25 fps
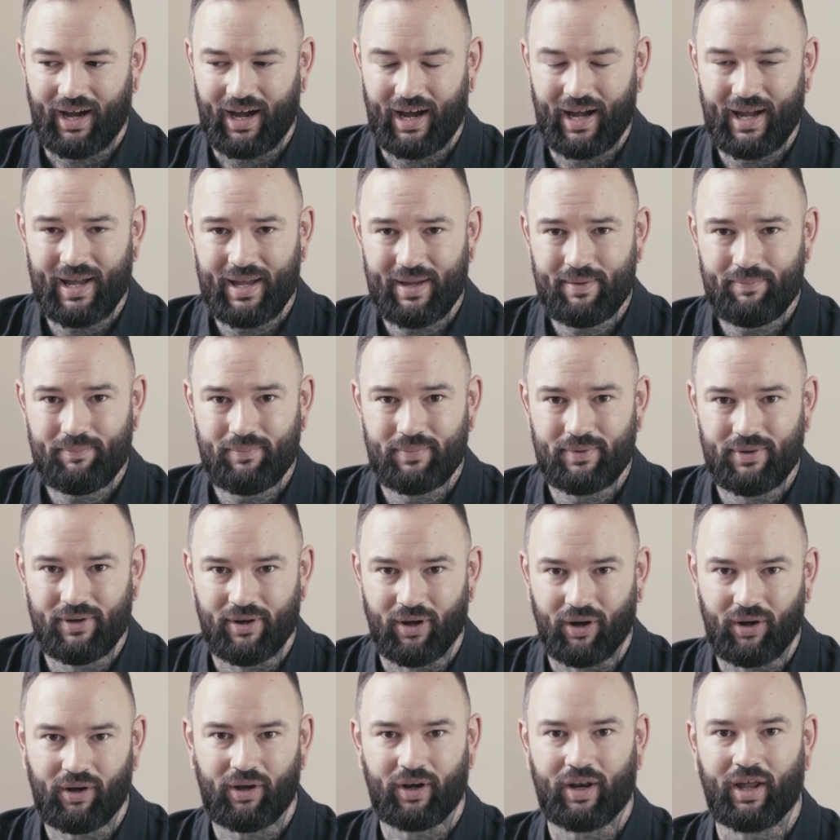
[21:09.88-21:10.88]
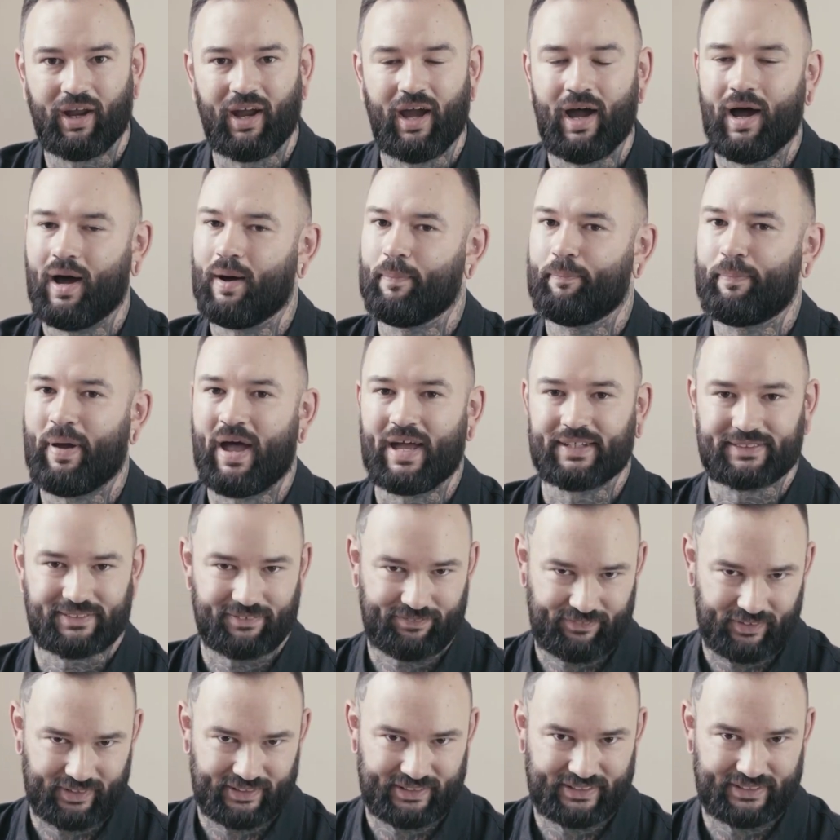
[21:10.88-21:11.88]
I'm not a
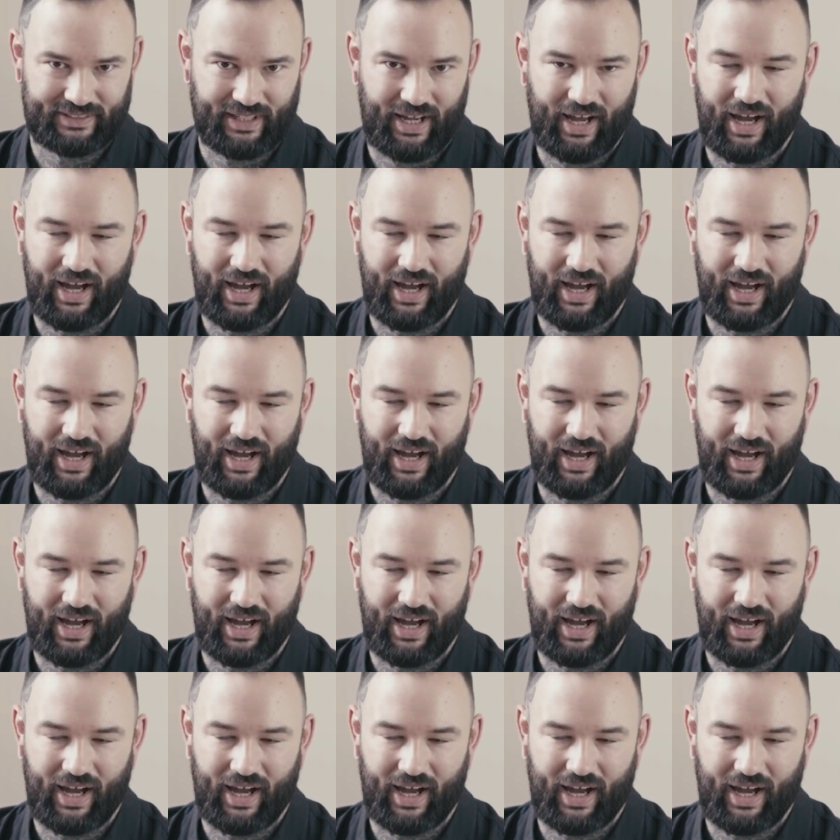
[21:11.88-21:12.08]
pacifist.